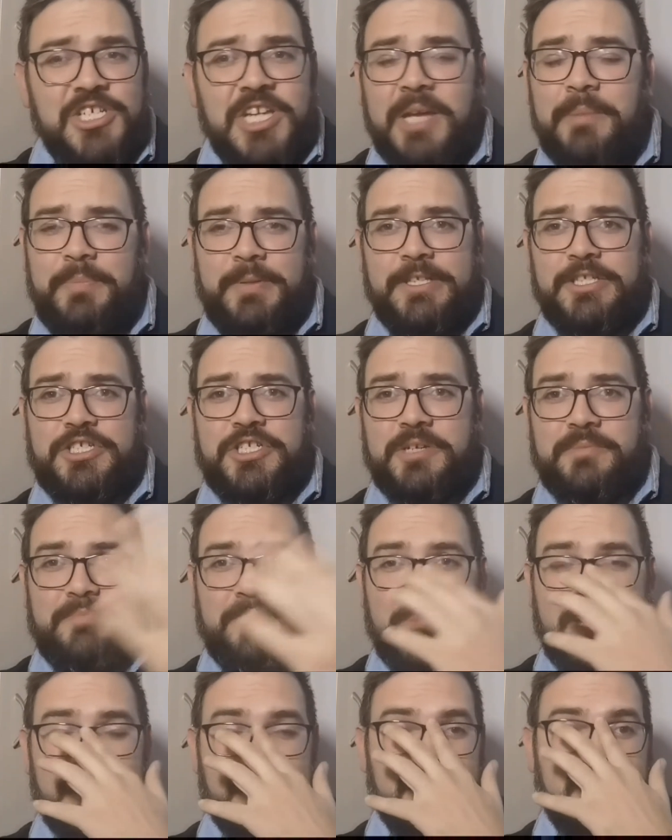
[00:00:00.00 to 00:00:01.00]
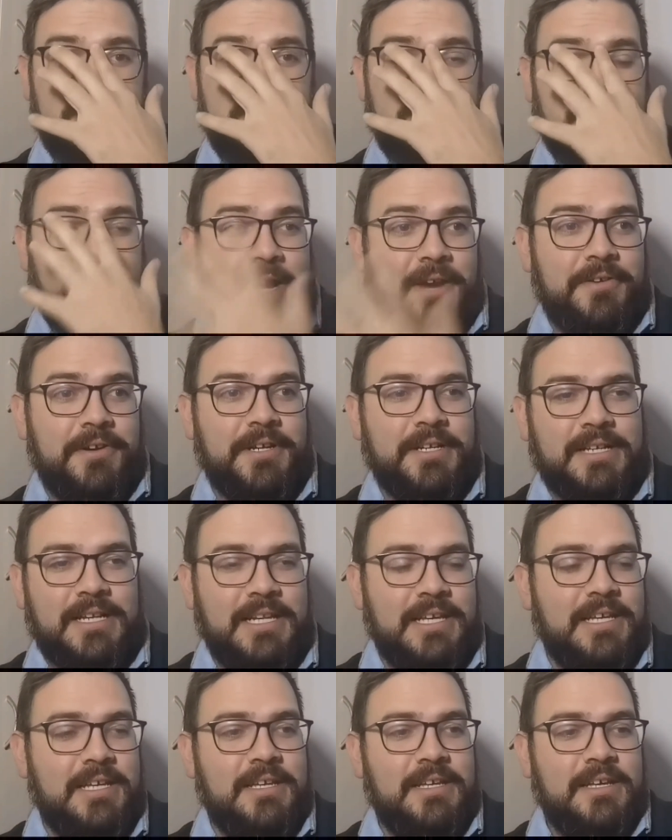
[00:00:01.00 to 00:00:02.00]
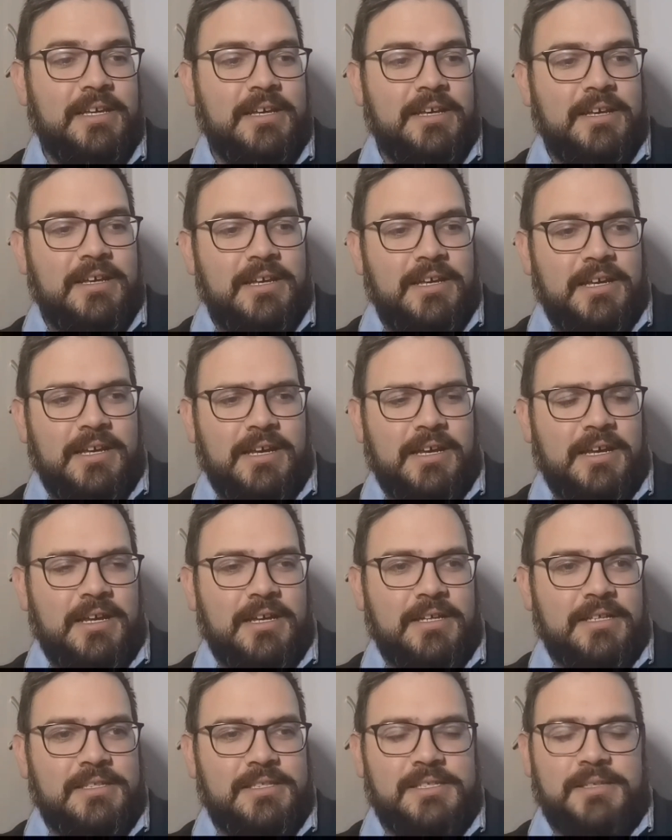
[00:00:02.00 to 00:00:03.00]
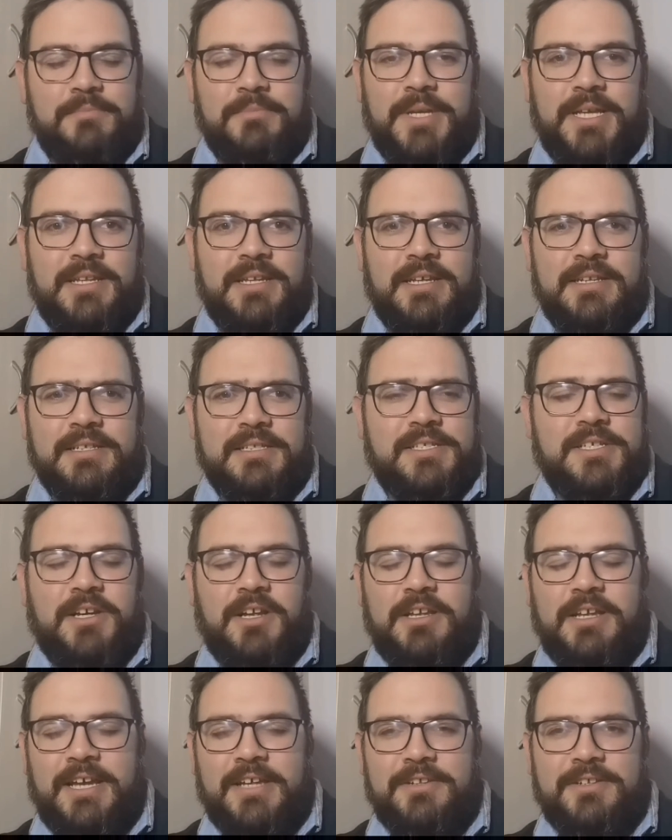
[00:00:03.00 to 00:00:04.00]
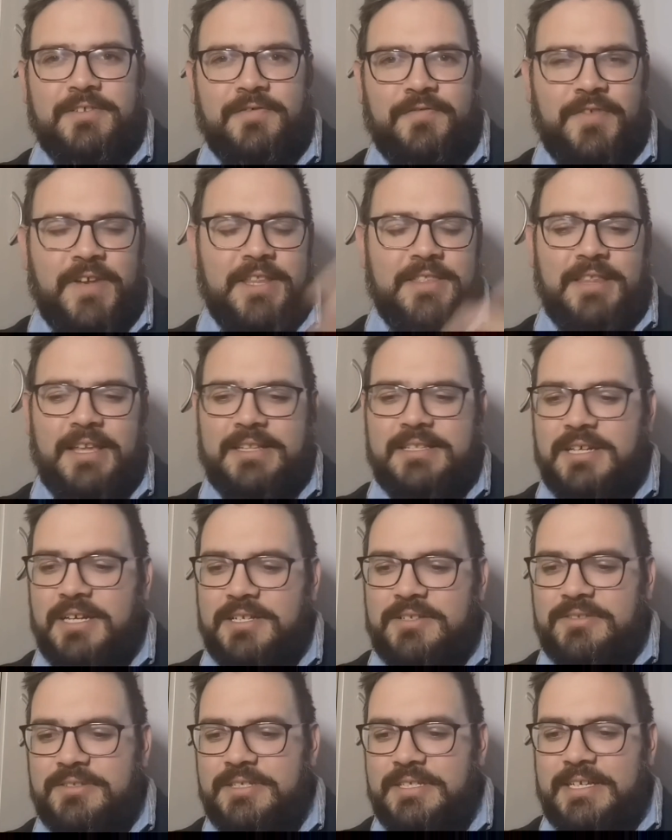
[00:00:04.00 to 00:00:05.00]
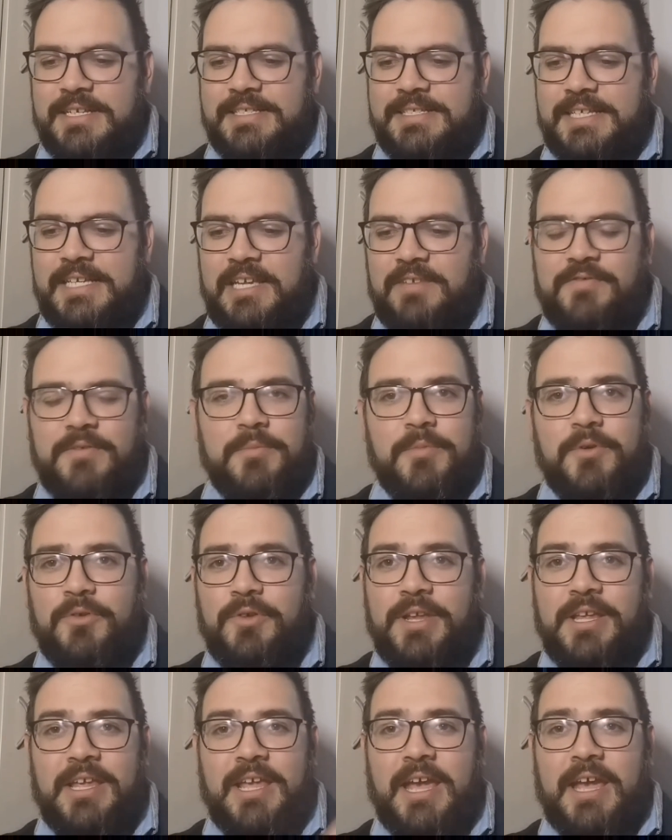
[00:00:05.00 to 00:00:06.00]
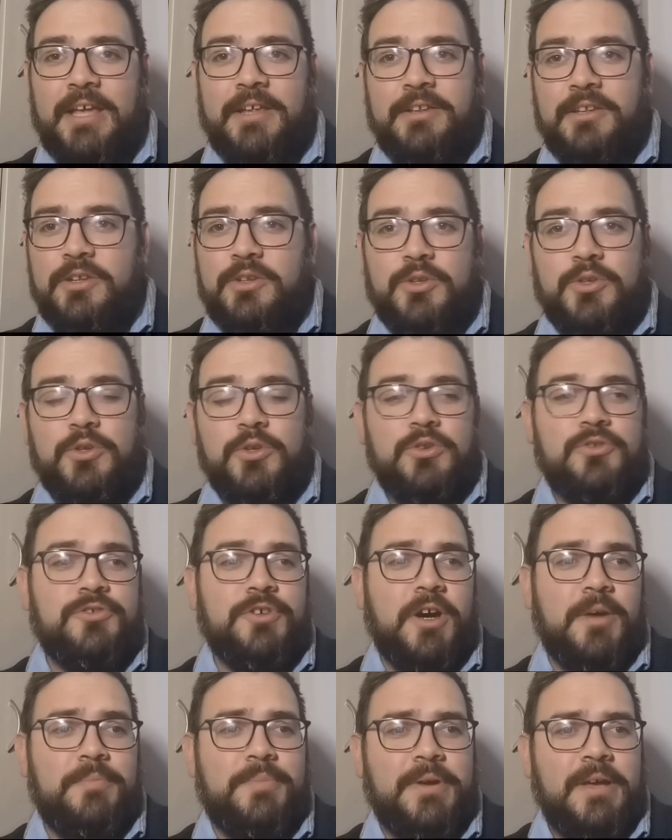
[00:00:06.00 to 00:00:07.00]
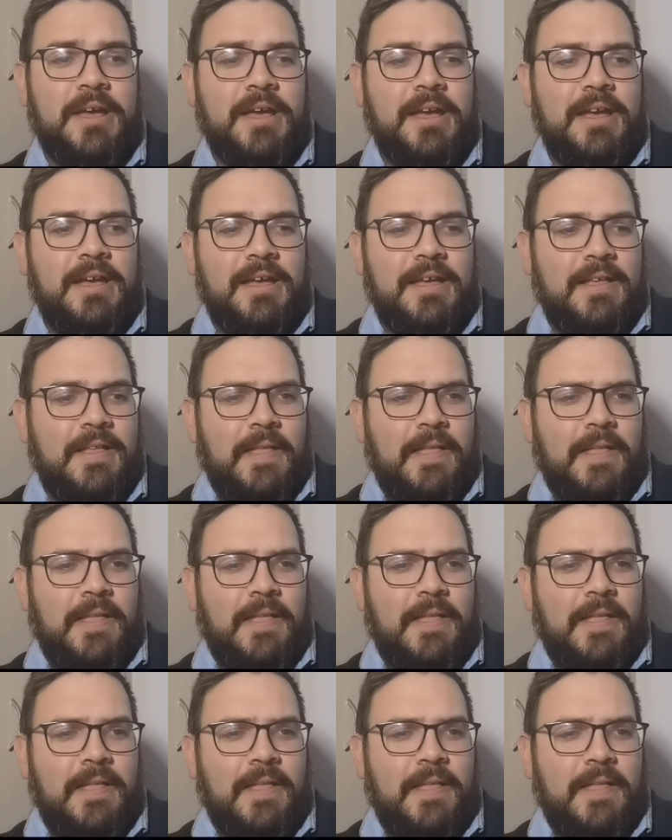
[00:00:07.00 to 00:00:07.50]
A championship match, apparently. Tamina and Natalya had to defend their titles against Eva Marie and Doudrop.